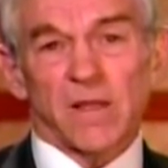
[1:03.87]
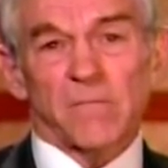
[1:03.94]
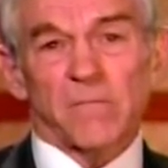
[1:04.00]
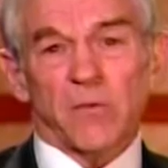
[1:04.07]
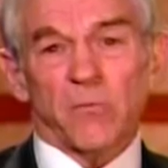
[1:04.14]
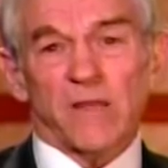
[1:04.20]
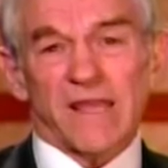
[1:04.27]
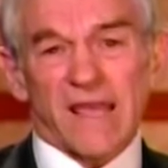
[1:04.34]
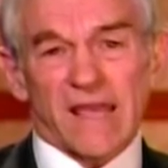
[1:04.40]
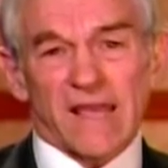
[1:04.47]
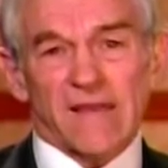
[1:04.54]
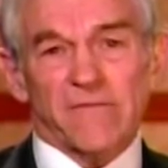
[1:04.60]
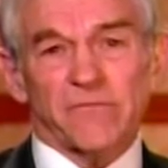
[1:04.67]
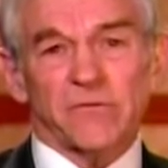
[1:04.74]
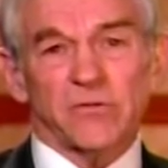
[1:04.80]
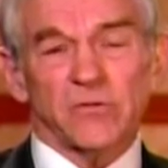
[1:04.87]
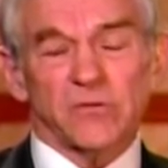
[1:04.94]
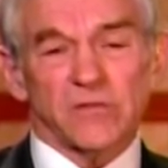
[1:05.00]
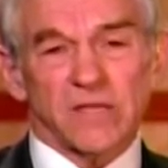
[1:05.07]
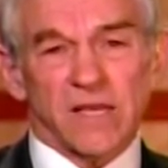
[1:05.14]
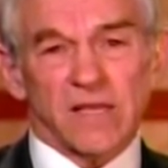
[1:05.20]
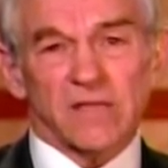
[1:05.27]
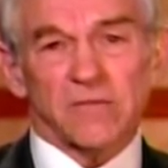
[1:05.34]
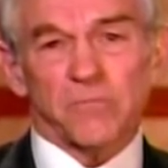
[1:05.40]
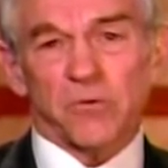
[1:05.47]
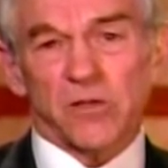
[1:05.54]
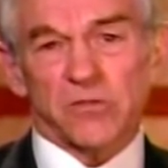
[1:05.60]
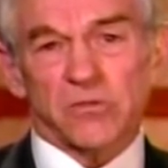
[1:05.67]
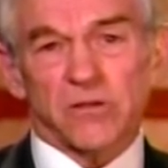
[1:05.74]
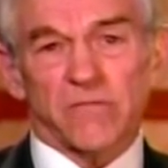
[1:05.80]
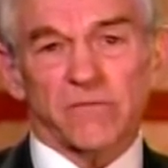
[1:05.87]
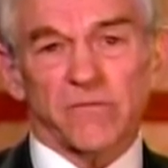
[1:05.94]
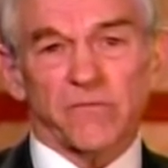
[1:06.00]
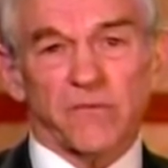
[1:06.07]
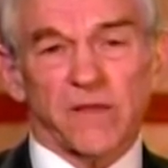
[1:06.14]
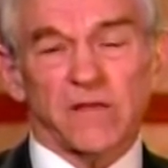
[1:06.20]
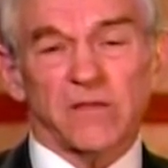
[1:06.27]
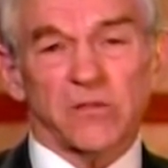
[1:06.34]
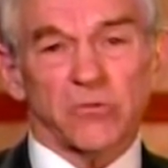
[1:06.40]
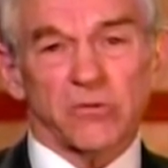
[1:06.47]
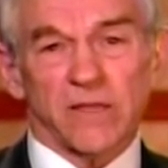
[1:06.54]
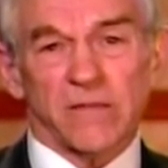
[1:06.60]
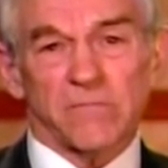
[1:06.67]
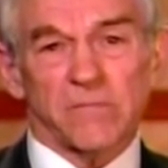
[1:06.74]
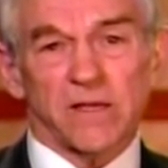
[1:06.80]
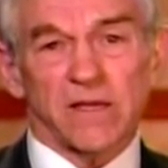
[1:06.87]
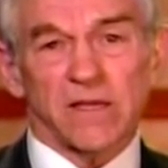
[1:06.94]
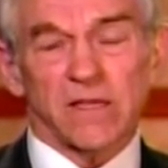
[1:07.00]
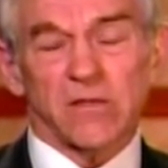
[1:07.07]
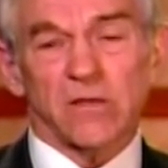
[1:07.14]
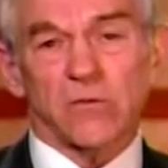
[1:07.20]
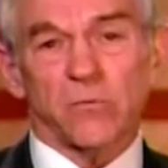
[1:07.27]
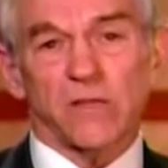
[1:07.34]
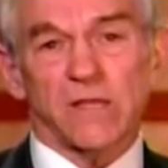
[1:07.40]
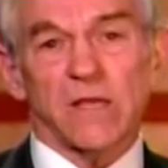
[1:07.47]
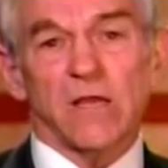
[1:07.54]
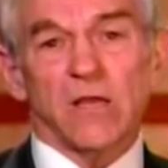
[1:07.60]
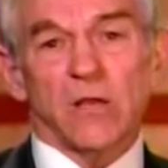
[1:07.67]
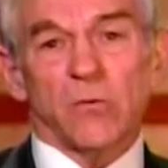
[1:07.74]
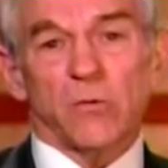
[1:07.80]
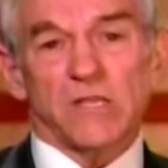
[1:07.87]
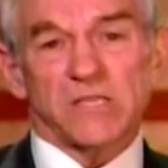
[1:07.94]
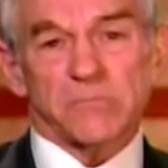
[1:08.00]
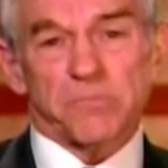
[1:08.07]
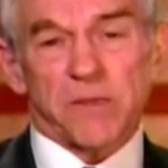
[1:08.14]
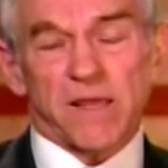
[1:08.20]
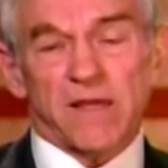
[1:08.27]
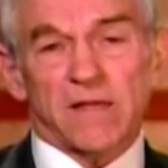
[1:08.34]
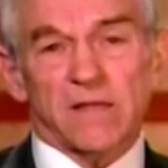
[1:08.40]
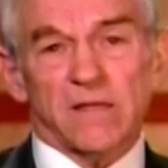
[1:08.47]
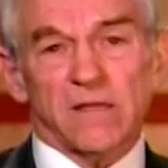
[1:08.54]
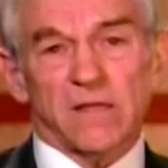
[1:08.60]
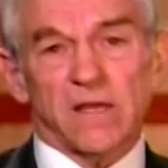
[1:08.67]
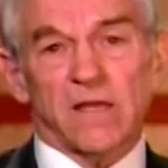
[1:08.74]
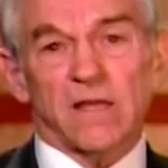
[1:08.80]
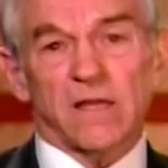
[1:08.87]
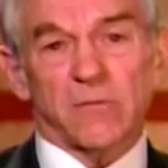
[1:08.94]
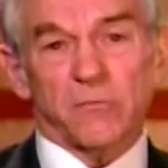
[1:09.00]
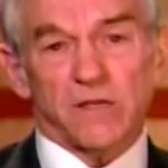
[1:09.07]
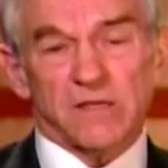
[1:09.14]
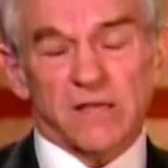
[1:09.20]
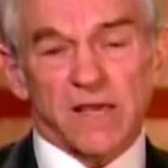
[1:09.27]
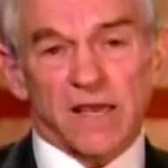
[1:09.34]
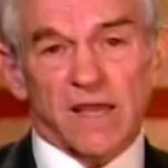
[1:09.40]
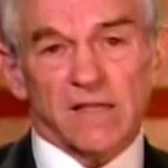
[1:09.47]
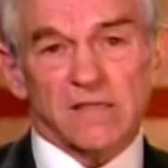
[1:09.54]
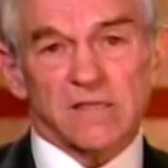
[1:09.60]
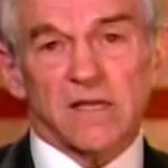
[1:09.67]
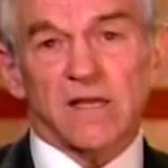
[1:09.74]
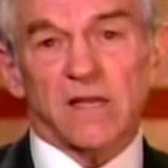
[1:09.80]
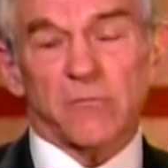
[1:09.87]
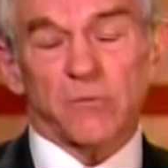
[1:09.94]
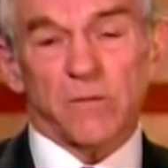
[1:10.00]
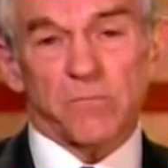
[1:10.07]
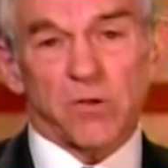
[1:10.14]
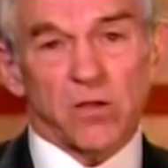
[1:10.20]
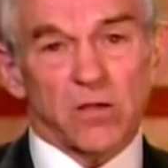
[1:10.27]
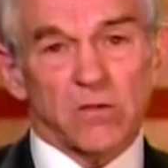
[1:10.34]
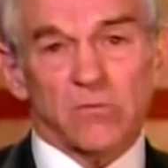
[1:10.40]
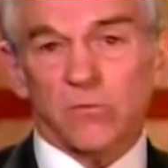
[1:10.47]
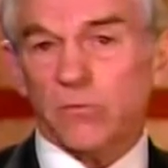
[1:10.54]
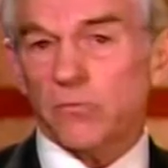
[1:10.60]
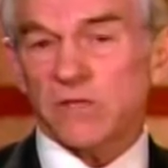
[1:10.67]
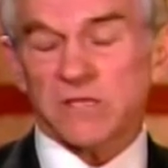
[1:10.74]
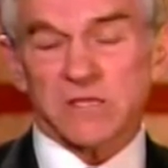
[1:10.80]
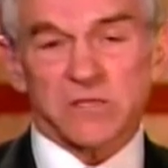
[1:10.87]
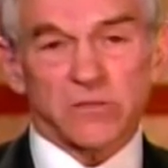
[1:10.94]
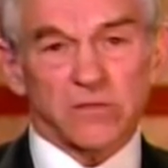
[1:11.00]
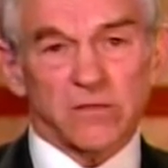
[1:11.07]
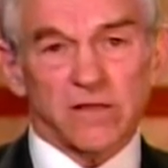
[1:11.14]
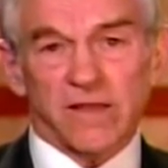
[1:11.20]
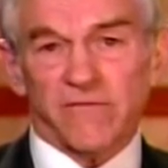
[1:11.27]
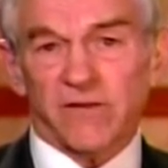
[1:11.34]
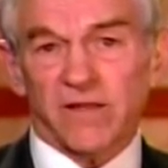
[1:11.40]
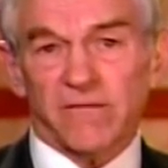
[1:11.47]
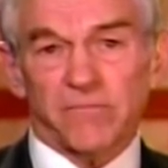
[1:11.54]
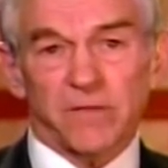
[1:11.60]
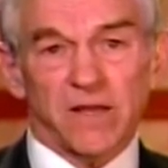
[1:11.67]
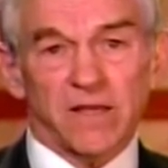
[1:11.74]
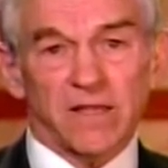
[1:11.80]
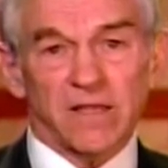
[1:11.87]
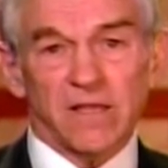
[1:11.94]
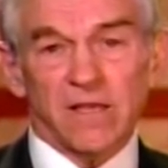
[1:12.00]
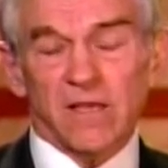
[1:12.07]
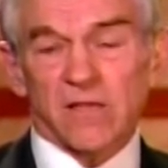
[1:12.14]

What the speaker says: But we have to take the pressure off the Fed to create money. You know, we spend and then we tax and then we borrow and we still don't have enough money.